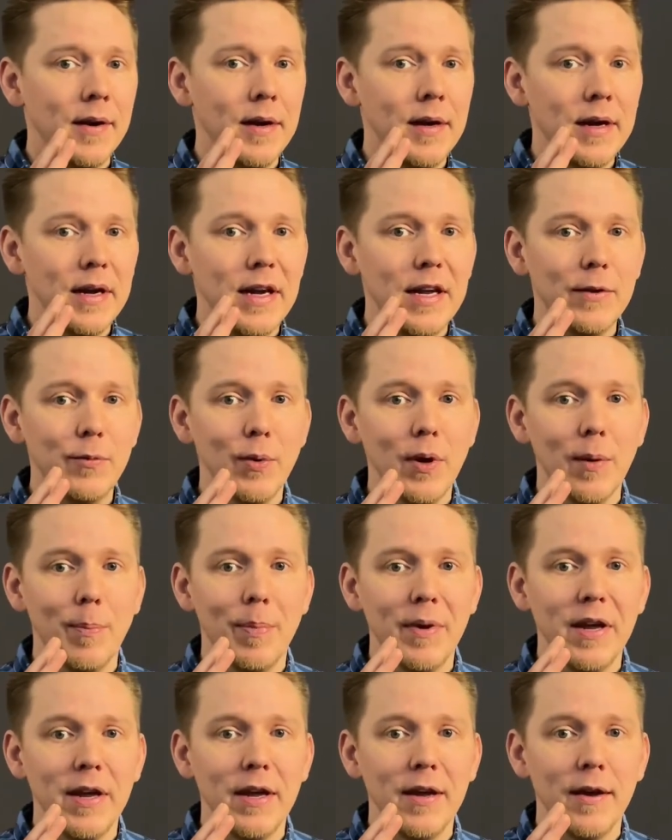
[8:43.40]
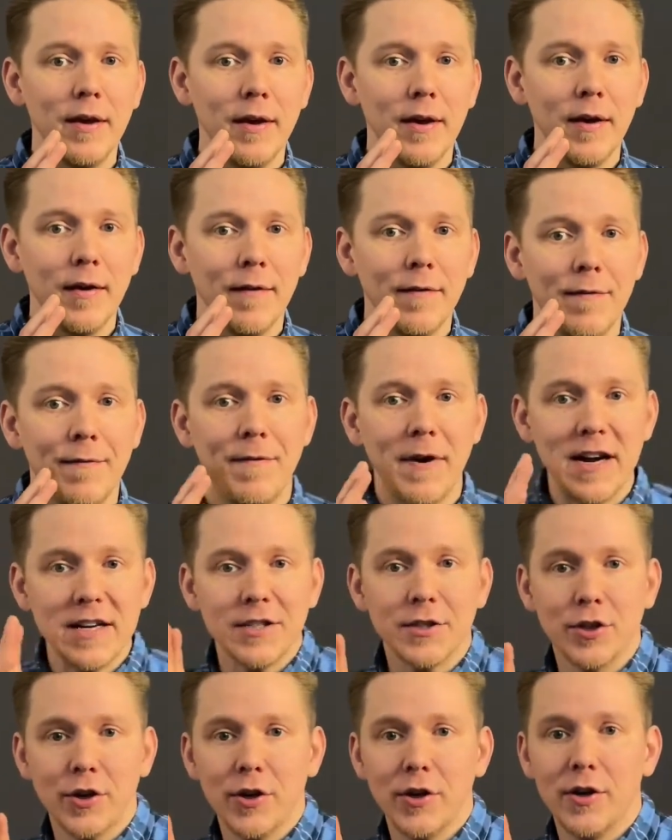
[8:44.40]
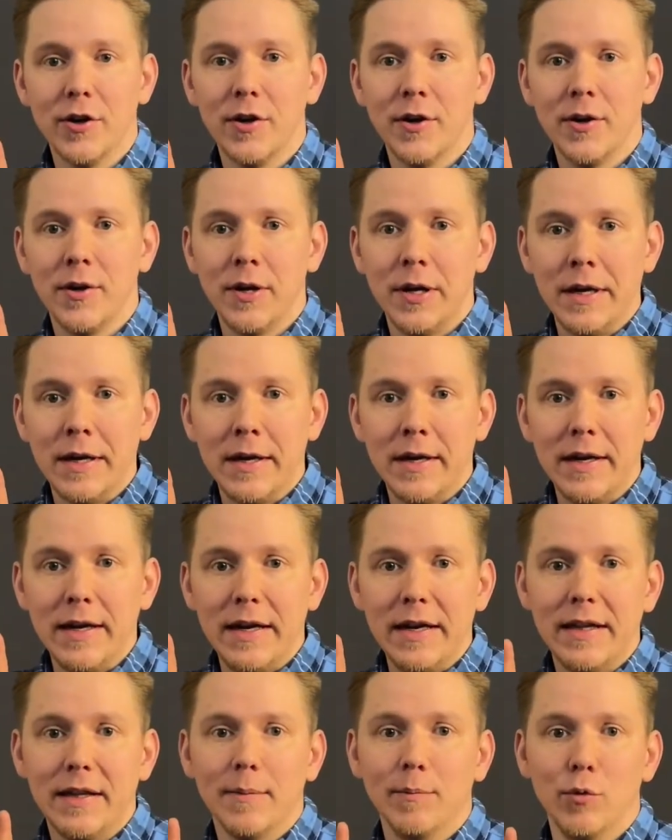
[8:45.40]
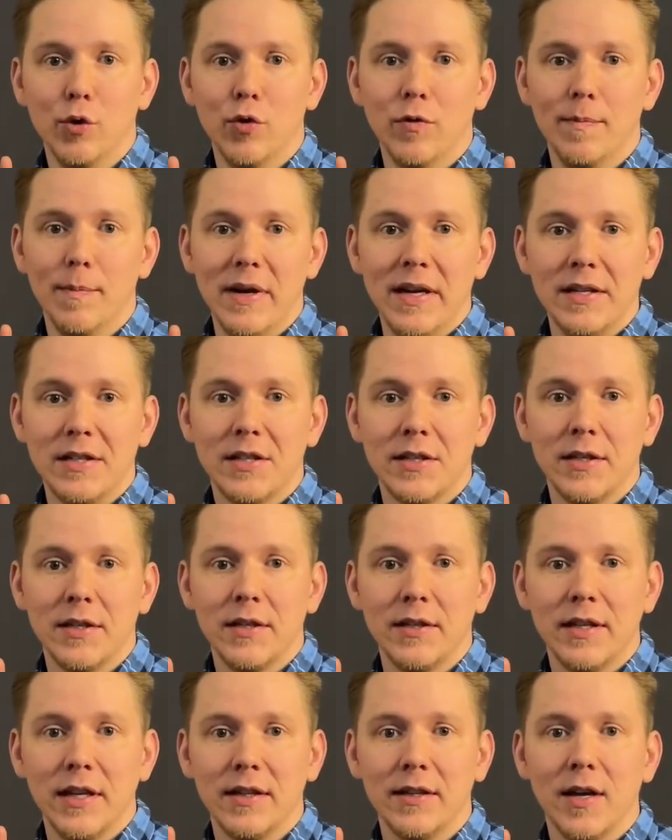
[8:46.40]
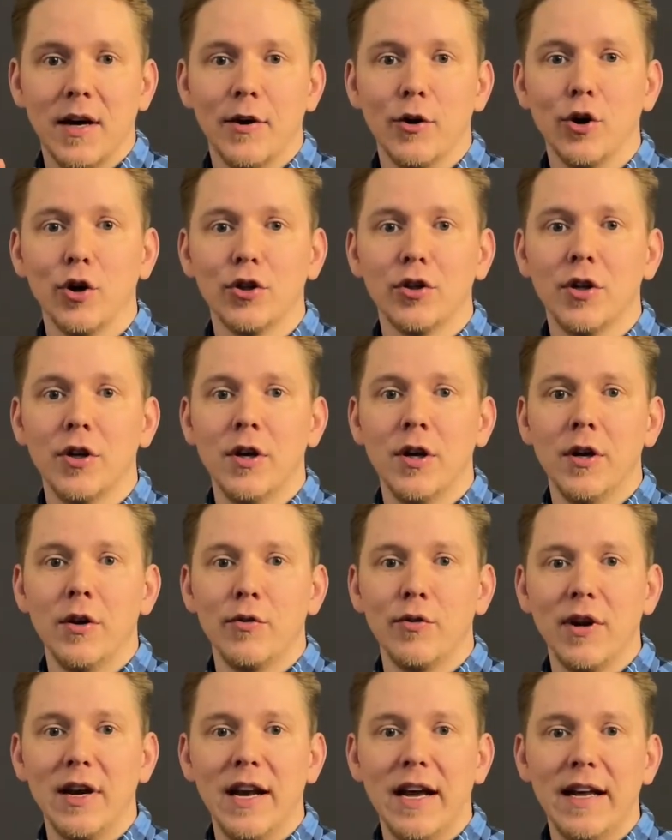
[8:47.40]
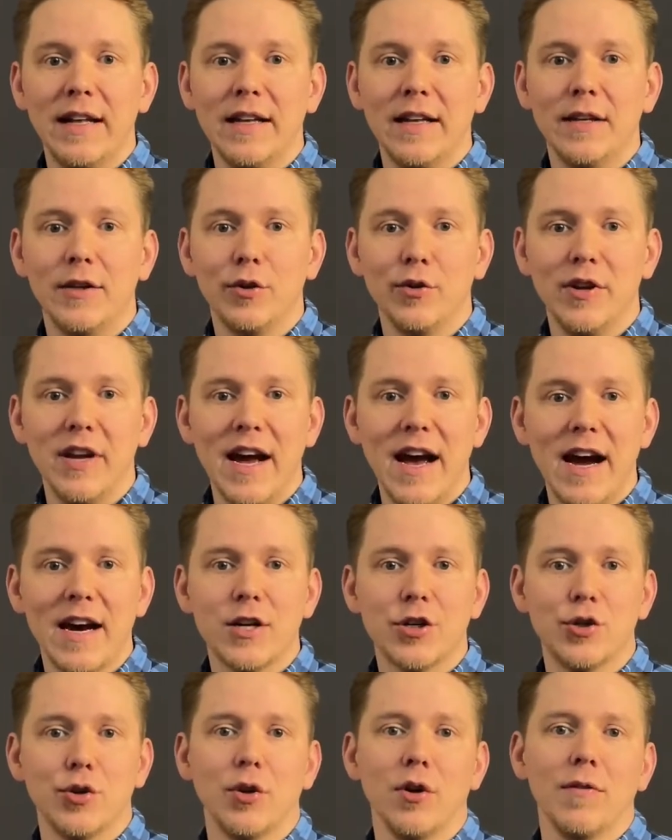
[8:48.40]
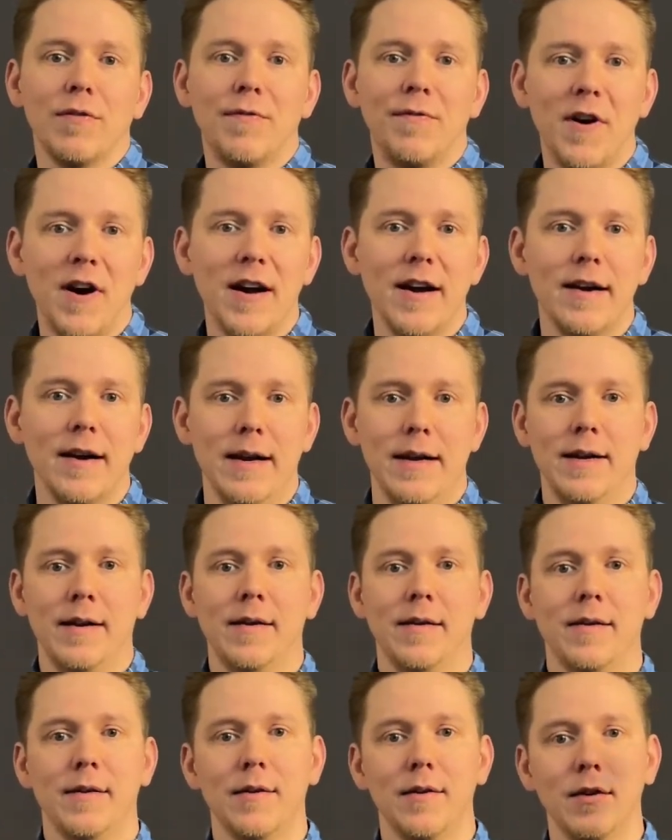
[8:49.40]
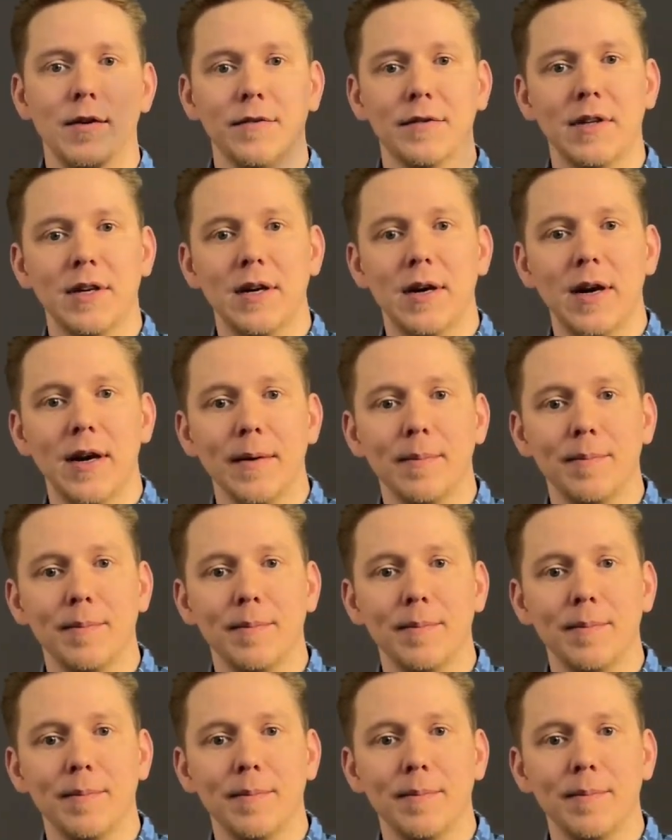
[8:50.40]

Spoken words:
it will be faster in the movements that are not related to the actual firing of the gun.